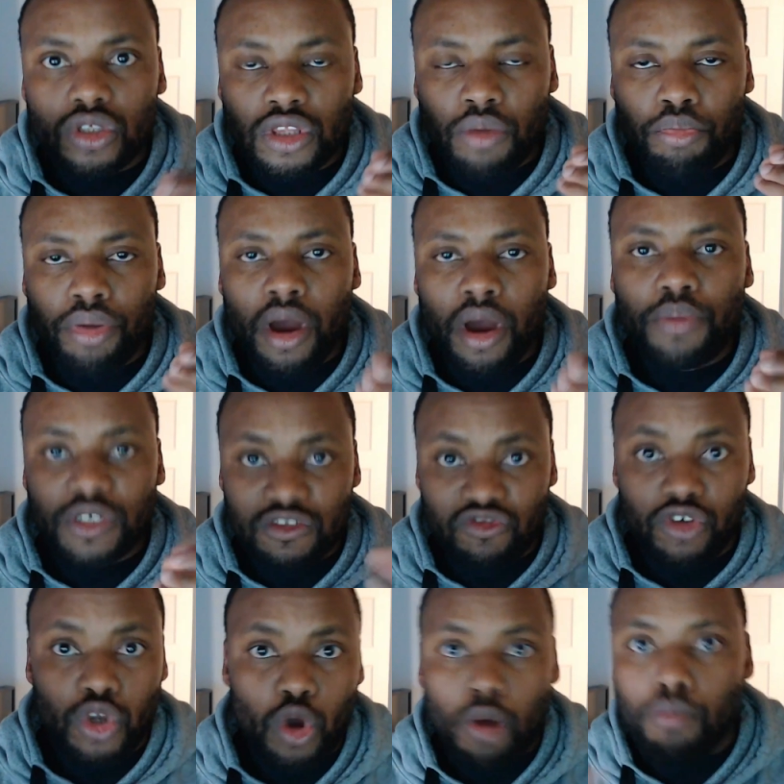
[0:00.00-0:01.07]
is the
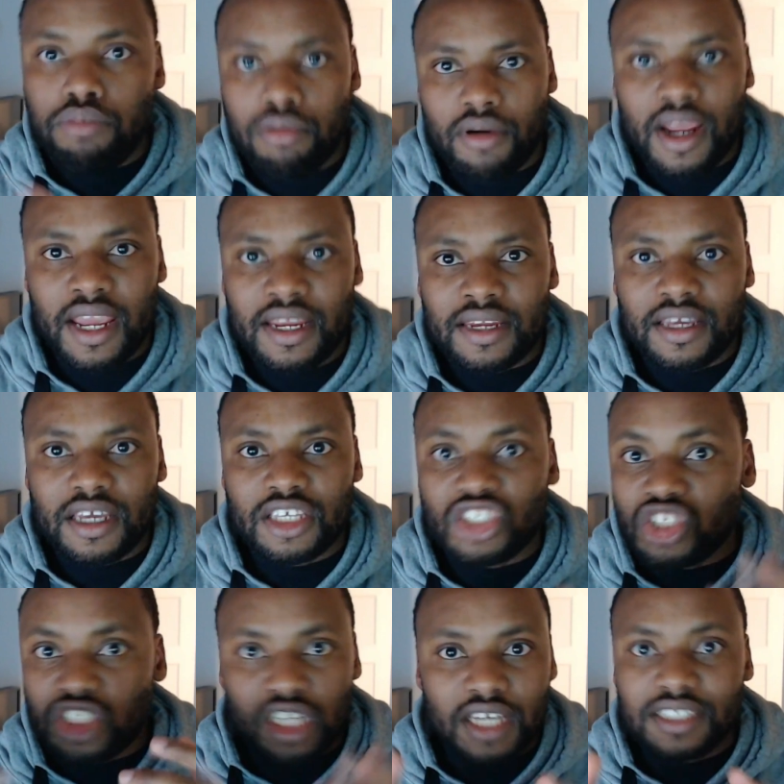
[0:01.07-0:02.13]
purpose for your
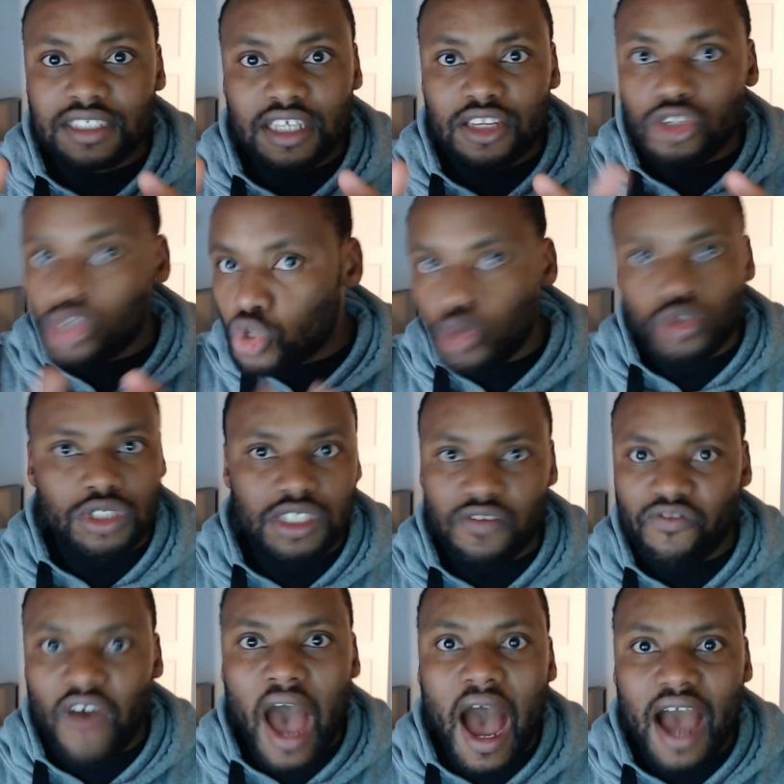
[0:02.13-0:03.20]
brain is just
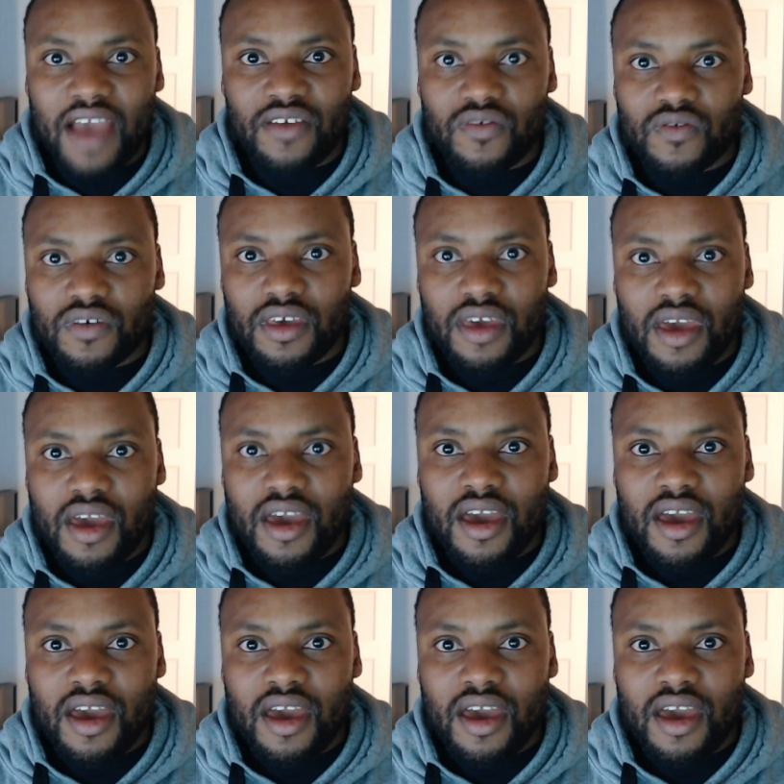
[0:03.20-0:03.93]
to survive.